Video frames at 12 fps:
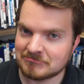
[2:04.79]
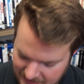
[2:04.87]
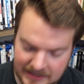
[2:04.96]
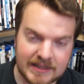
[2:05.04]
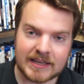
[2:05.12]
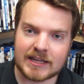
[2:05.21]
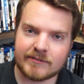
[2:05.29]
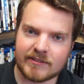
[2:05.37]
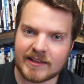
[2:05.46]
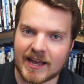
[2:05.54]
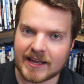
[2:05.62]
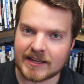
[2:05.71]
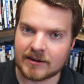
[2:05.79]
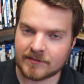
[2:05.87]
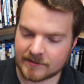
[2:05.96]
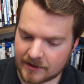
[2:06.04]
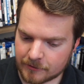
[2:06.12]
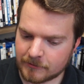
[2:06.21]
In the Heat of the Night,
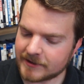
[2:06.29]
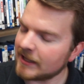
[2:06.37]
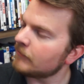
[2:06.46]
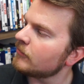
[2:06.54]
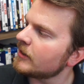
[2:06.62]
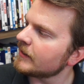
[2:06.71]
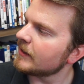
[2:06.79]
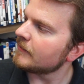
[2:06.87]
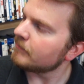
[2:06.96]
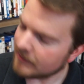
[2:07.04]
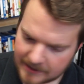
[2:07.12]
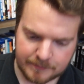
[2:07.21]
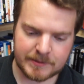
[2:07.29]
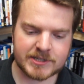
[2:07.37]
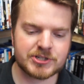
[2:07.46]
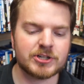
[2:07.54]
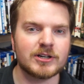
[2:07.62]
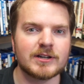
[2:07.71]
here's another one that won Best
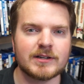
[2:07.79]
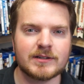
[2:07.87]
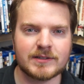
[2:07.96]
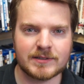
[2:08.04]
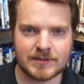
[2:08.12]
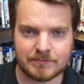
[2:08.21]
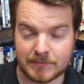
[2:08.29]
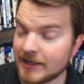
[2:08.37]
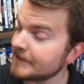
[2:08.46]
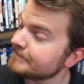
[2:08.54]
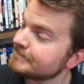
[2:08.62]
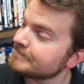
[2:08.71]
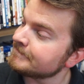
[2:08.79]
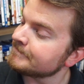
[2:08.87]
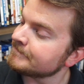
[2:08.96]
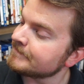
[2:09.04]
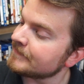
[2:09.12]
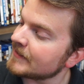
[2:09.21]
Picture. But
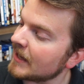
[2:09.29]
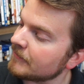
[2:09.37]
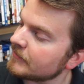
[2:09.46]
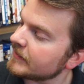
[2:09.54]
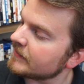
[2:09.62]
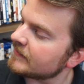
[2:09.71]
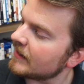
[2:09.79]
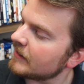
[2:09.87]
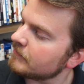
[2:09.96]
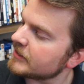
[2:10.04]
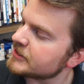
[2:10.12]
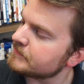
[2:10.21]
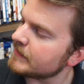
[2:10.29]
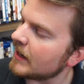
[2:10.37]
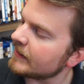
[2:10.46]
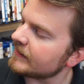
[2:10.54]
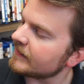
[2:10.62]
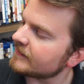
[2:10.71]
can't really say much
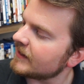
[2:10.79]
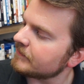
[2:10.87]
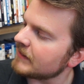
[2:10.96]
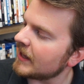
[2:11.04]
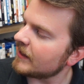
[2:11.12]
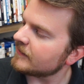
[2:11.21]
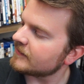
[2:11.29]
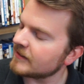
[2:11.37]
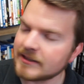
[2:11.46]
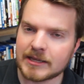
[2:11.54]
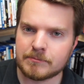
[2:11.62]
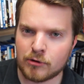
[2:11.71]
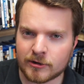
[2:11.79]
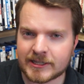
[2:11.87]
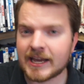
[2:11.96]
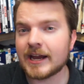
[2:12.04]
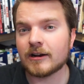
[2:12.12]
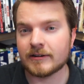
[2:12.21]
beyond it except it has Sidney
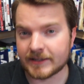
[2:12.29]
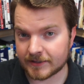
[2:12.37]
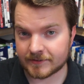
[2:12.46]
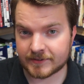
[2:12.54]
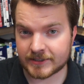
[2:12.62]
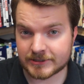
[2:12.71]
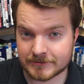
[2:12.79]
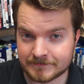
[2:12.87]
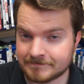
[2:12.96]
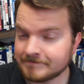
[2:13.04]
Poitier in it, so